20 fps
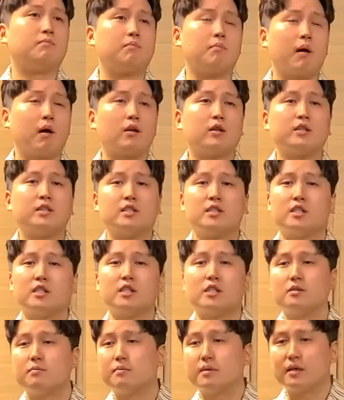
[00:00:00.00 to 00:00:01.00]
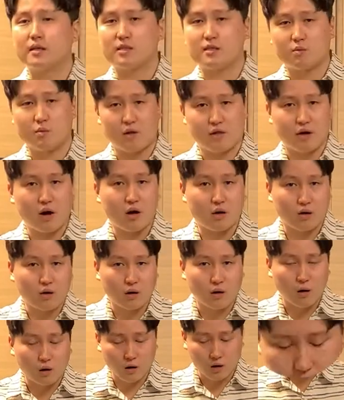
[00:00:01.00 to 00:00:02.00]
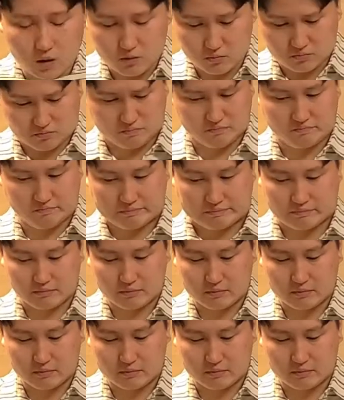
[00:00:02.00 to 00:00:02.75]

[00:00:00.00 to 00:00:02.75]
barley tea mixed with alcohol. Hmm.